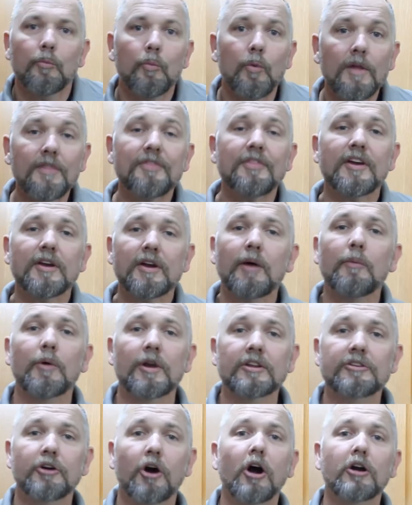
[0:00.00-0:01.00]
One thing I
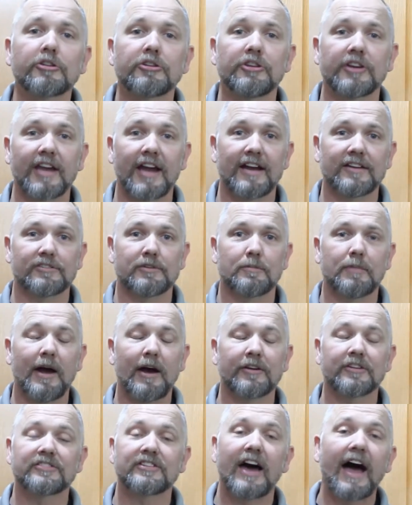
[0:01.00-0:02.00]
want to talk to you guys
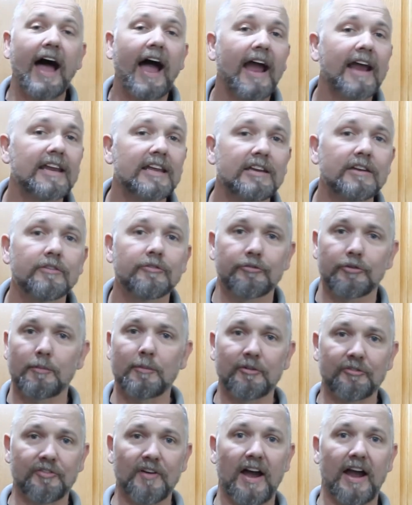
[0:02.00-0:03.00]
about is hiding from
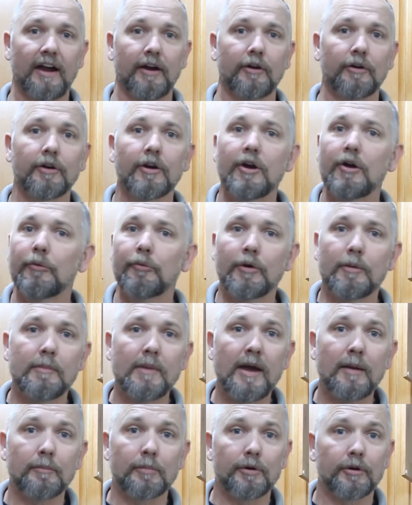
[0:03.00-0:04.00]
a fire.
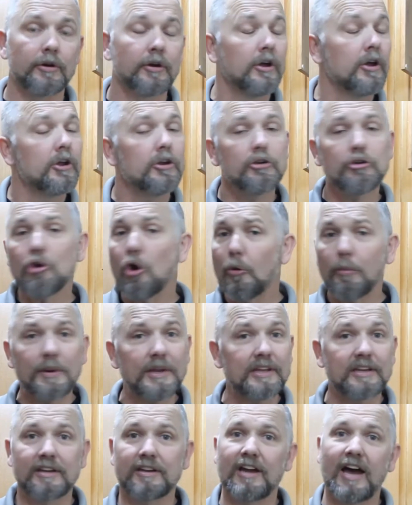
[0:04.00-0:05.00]
Remember,
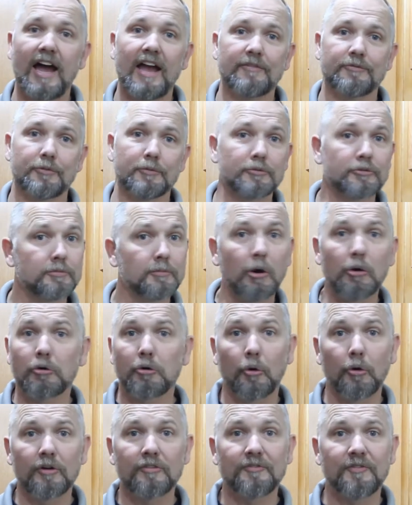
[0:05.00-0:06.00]
nobody can hide from smoke
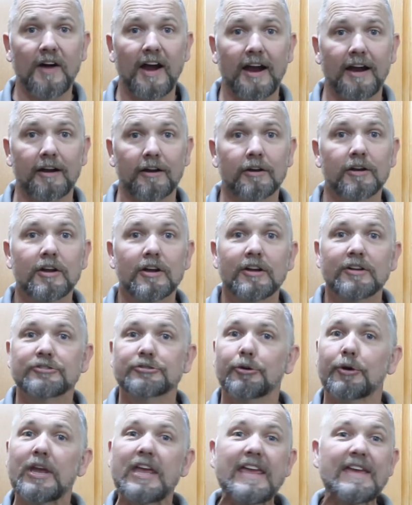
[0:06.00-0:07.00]
or fire.
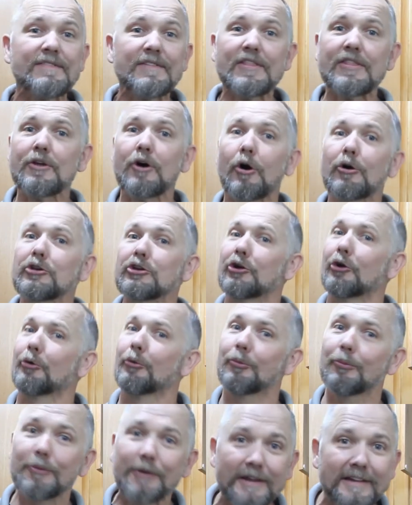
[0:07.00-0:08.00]
So even though you're
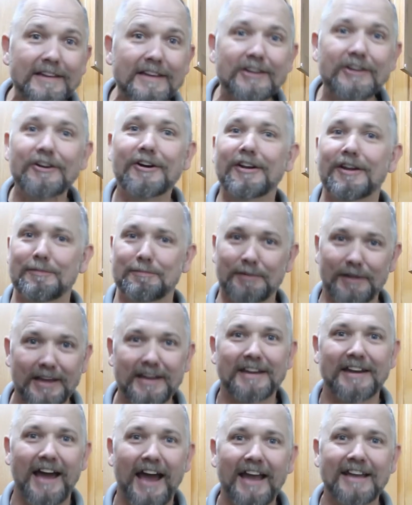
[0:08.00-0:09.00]
really good at
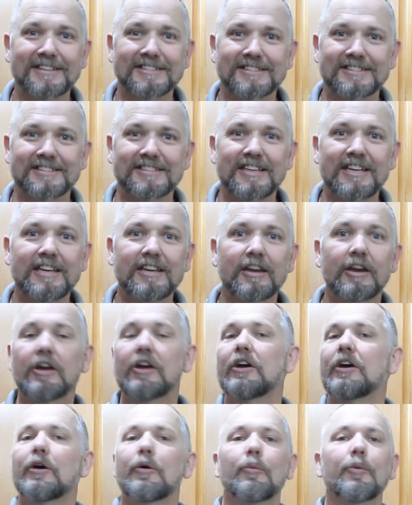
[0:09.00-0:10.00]
playing hide and seek,
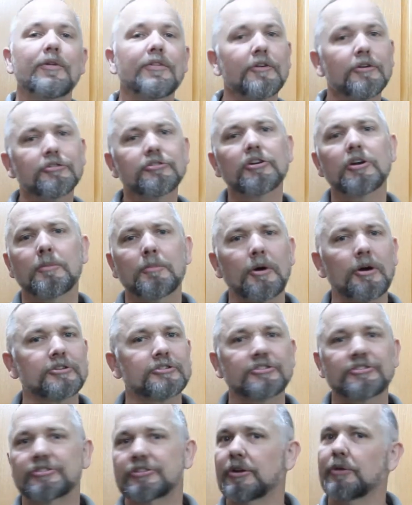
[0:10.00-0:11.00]
when there's an
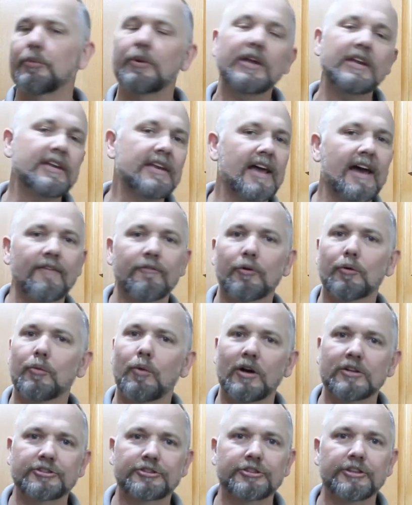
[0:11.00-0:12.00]
emergency, we never
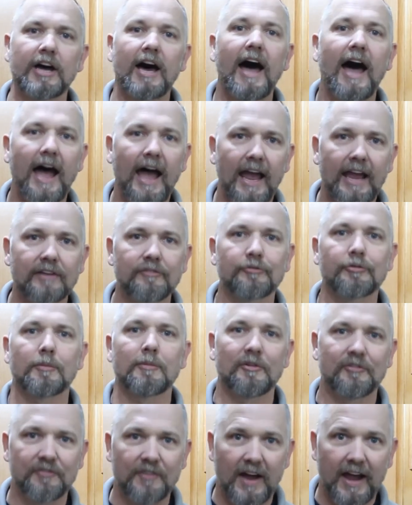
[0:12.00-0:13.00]
want you to hide from
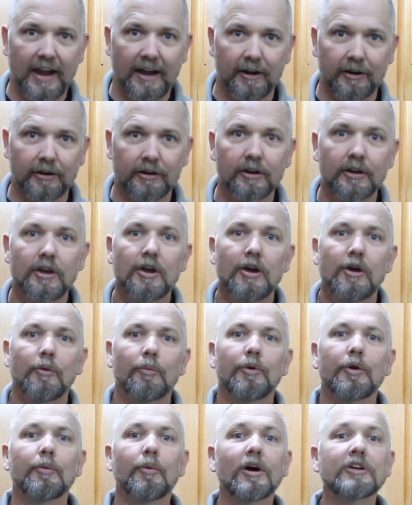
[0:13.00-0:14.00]
a fire.
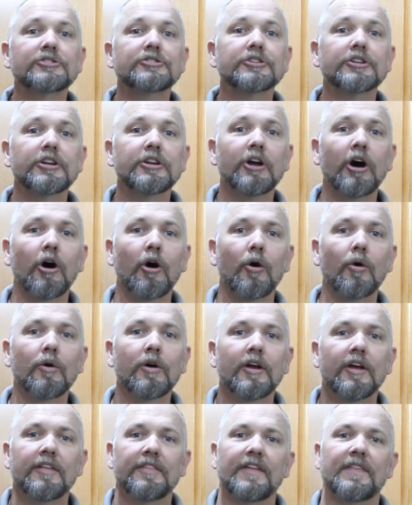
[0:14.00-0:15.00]
We want you to know
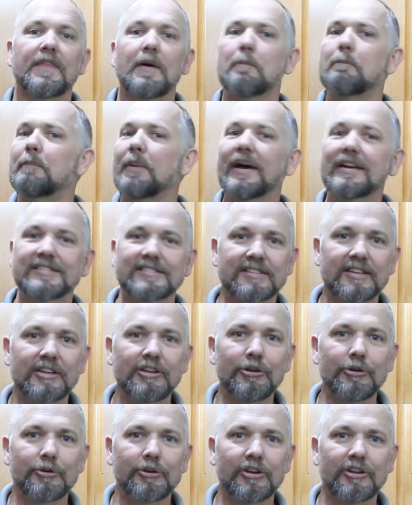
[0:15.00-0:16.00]
that the best thing
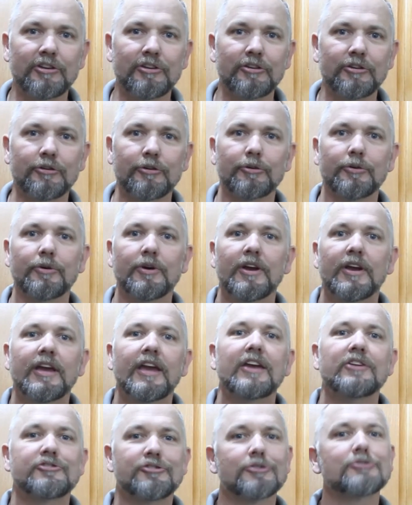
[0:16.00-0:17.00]
you can do
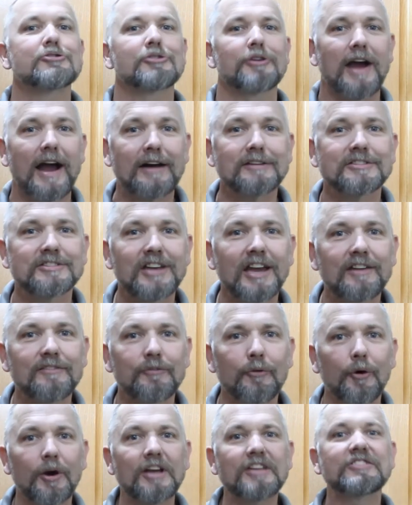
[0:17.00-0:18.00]
is use your outside
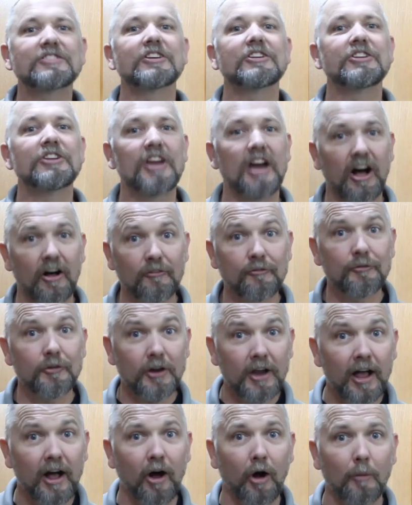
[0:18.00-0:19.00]
voice and yell for
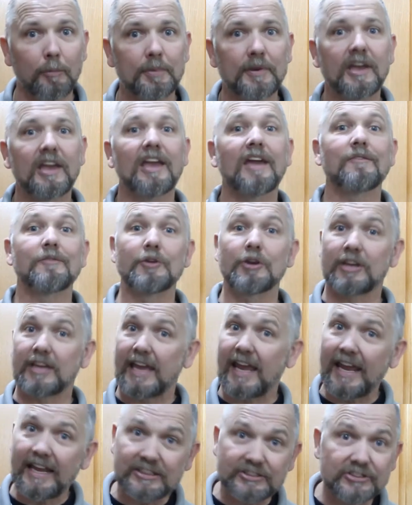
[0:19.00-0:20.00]
help if you
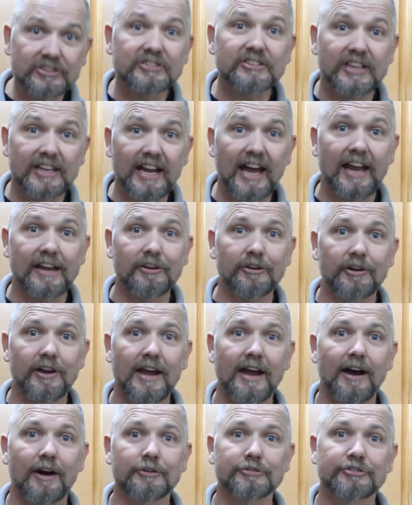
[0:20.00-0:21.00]
can't just get out of your
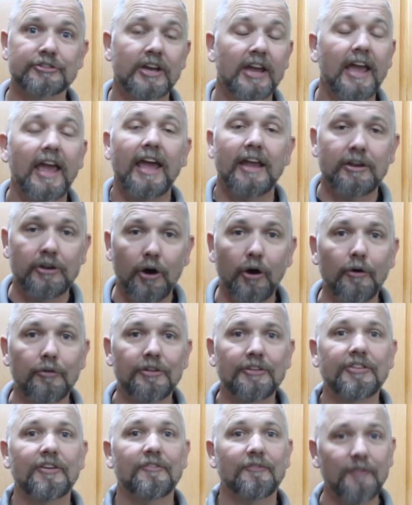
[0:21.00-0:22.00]
house, and know
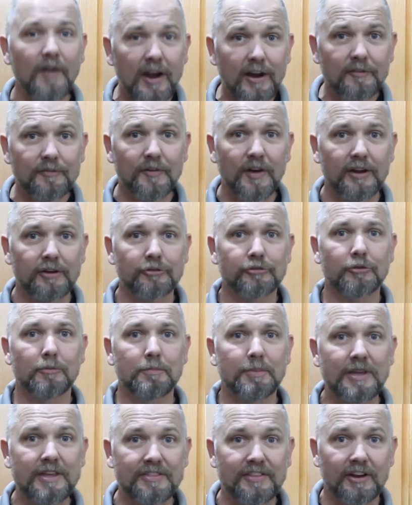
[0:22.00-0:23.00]
that the firefighters will
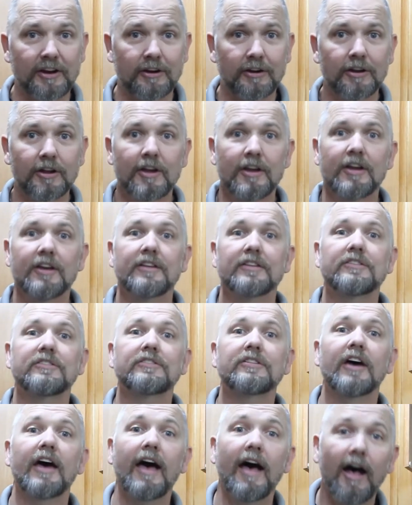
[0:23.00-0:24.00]
be there
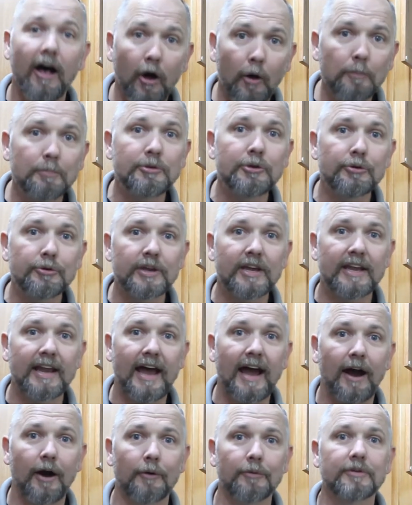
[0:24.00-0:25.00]
to help you get
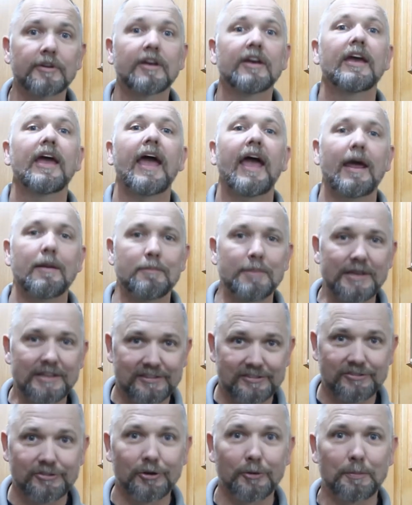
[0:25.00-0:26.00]
out and be
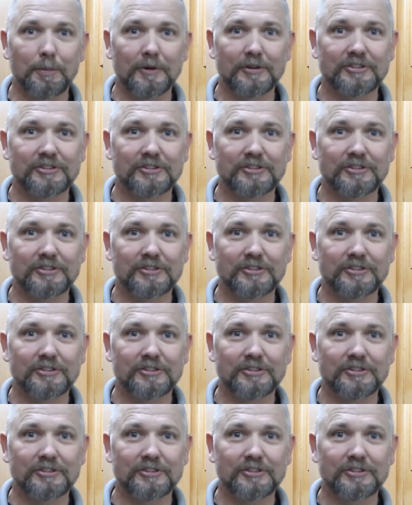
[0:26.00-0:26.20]
super